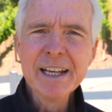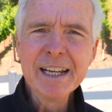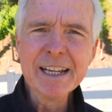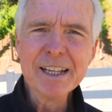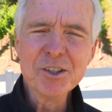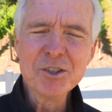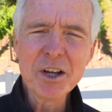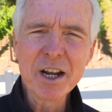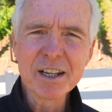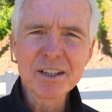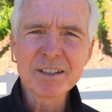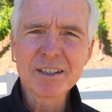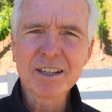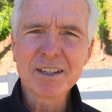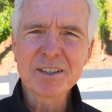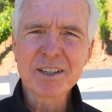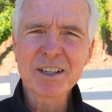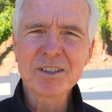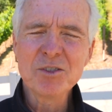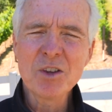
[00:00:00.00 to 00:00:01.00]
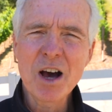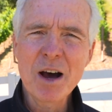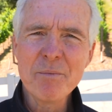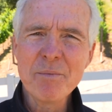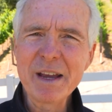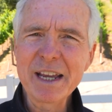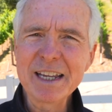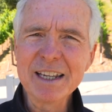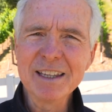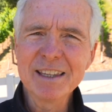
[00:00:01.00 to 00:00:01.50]
in Genesis is not
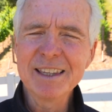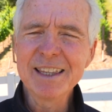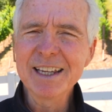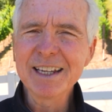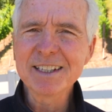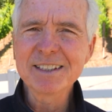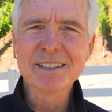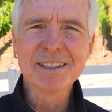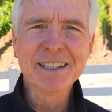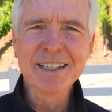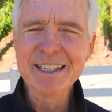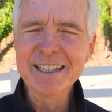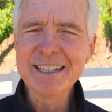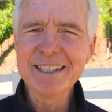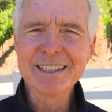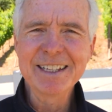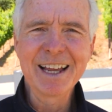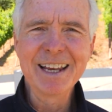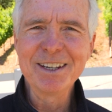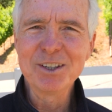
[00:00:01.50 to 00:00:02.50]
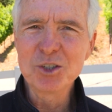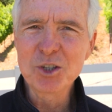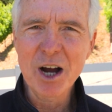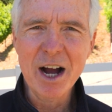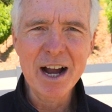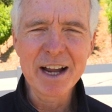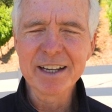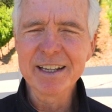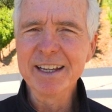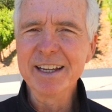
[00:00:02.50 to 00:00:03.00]
making things neat and
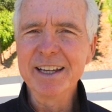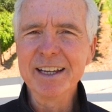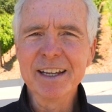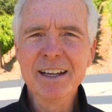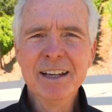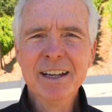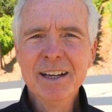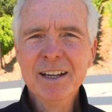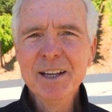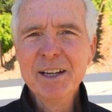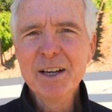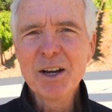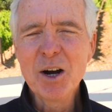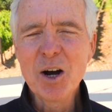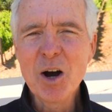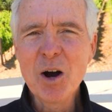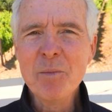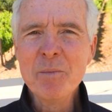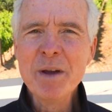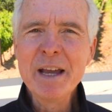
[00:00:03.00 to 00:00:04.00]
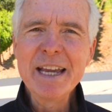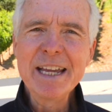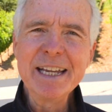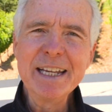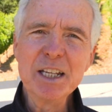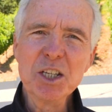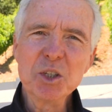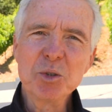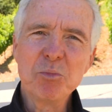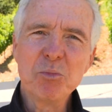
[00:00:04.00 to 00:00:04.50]
tidy.
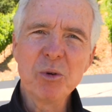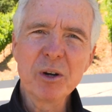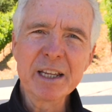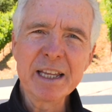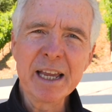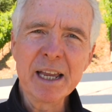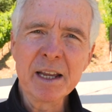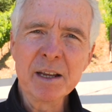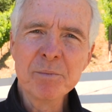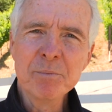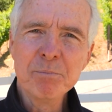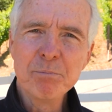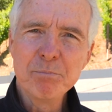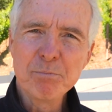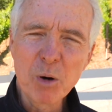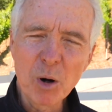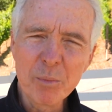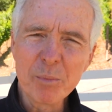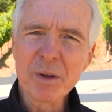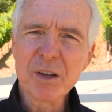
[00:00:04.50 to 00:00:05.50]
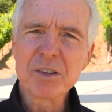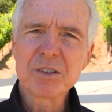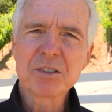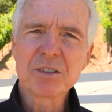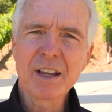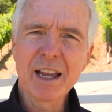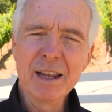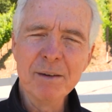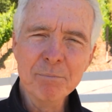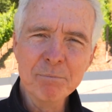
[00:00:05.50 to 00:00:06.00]
It is bringing
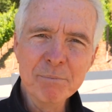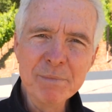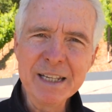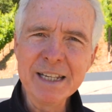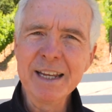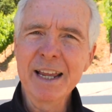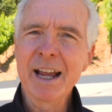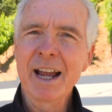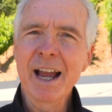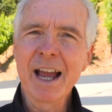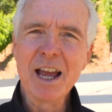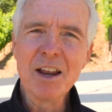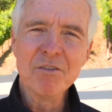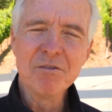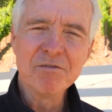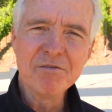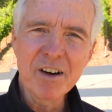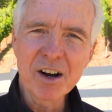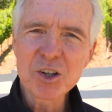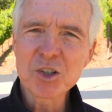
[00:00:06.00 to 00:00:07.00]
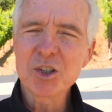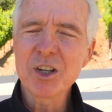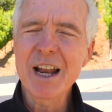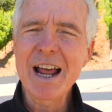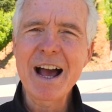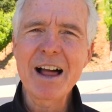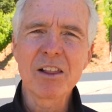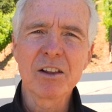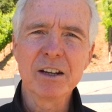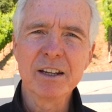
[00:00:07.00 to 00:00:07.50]
purpose and meaning and
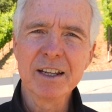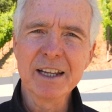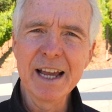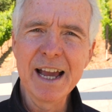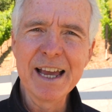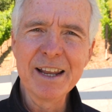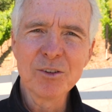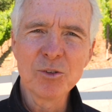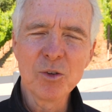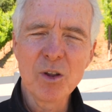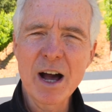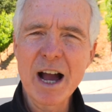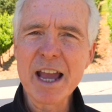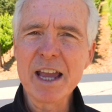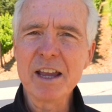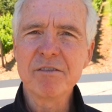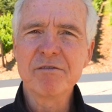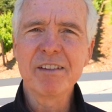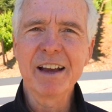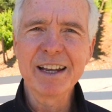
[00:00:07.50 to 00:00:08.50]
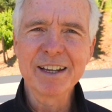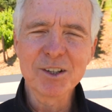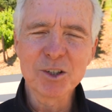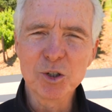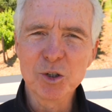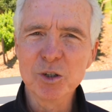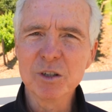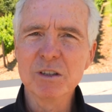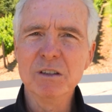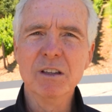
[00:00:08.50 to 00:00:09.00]
functionality and life and
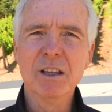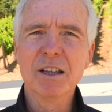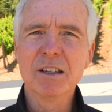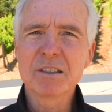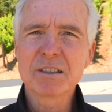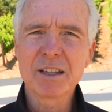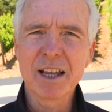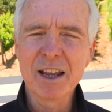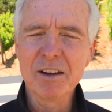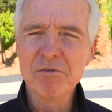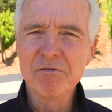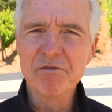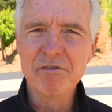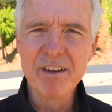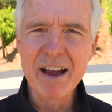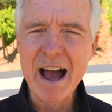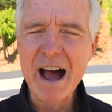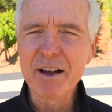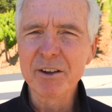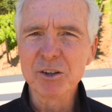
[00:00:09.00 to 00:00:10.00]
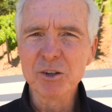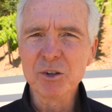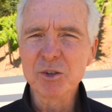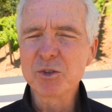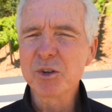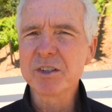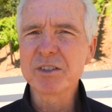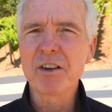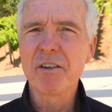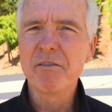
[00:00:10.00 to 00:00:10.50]
goodness and value.
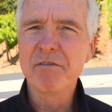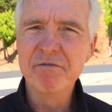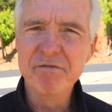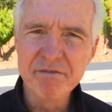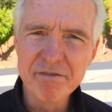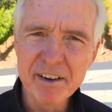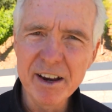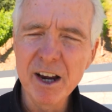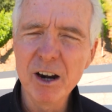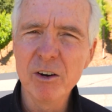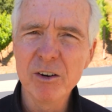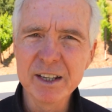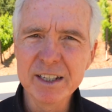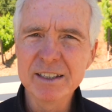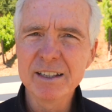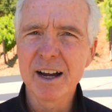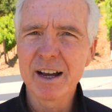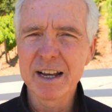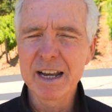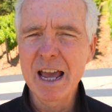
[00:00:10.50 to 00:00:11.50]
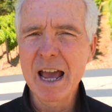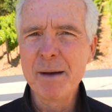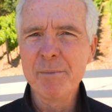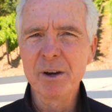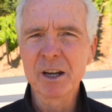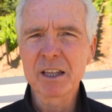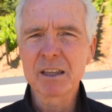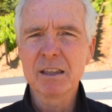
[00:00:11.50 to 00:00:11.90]
So it's a very dynamic